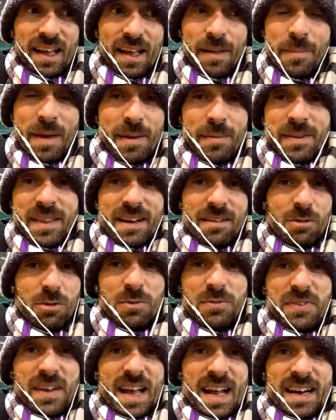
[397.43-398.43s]
And maybe they're
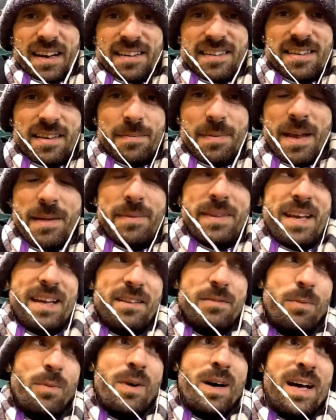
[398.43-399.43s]
all facts. Maybe
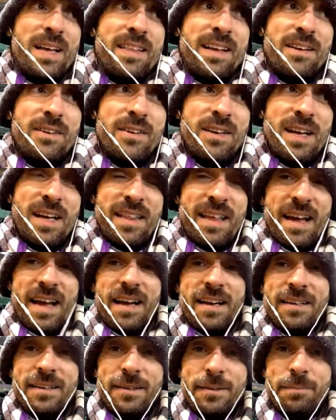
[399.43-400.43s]
that's why they look like
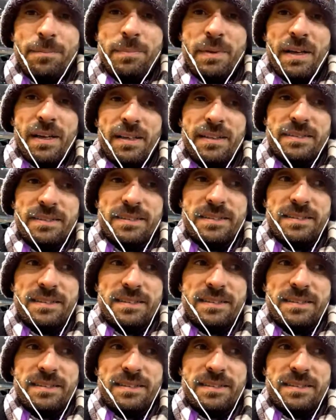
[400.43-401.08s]
that. But